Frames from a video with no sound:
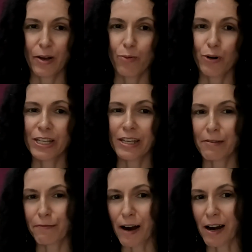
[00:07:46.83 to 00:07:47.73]
Working
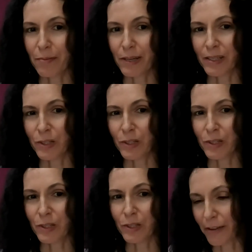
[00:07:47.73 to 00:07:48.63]
environments
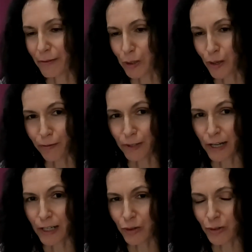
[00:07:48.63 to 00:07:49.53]
with high levels of
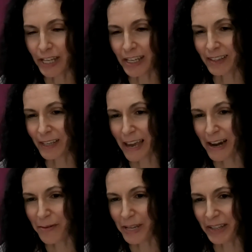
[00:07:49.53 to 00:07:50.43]
nurturing and
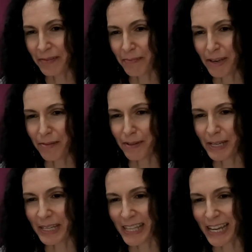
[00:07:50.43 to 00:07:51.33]
caring,
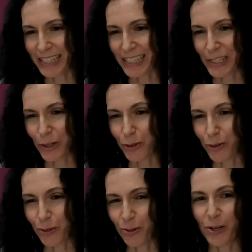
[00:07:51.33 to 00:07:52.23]
maybe that is
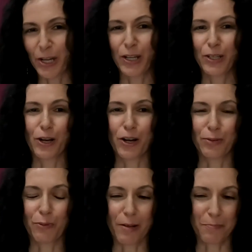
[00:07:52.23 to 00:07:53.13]
also
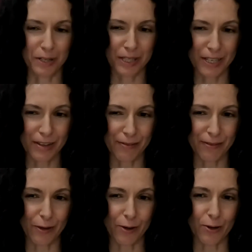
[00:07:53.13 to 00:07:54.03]
not well
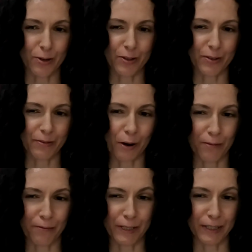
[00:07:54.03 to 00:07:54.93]
perceived or
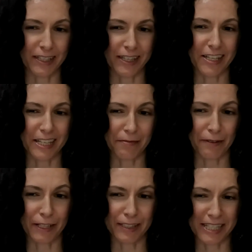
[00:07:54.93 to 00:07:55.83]

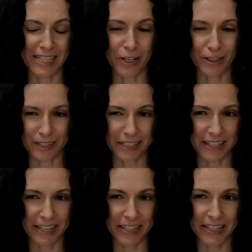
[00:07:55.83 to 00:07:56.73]
felt as not
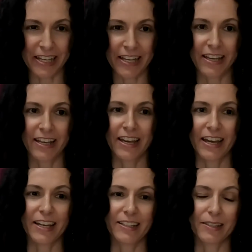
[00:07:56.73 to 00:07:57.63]
needed,
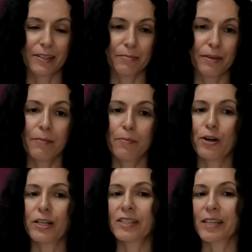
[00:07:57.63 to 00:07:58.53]
and being
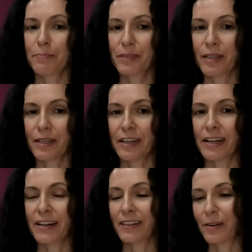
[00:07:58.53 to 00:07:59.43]
more accepting
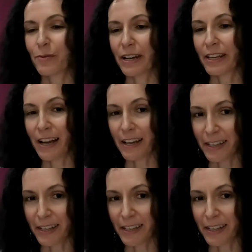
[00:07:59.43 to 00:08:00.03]
regarding wearing high